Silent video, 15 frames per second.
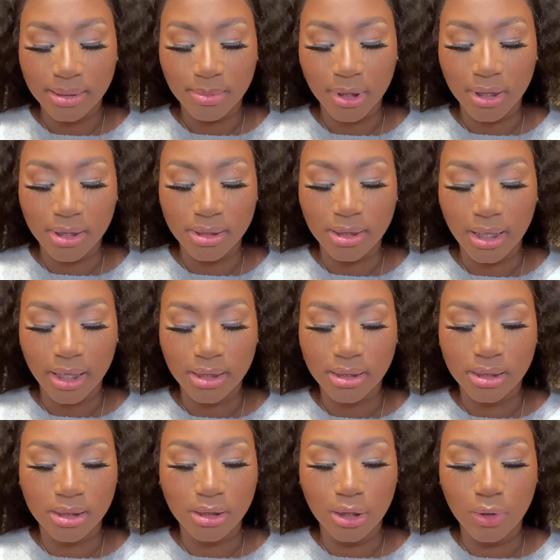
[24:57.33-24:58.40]
because that's
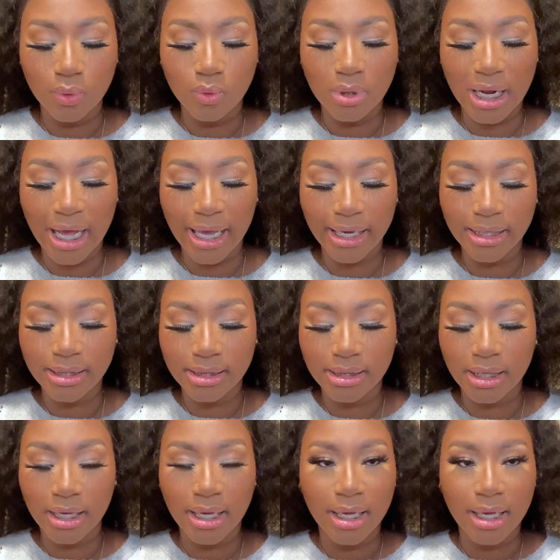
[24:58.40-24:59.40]
too light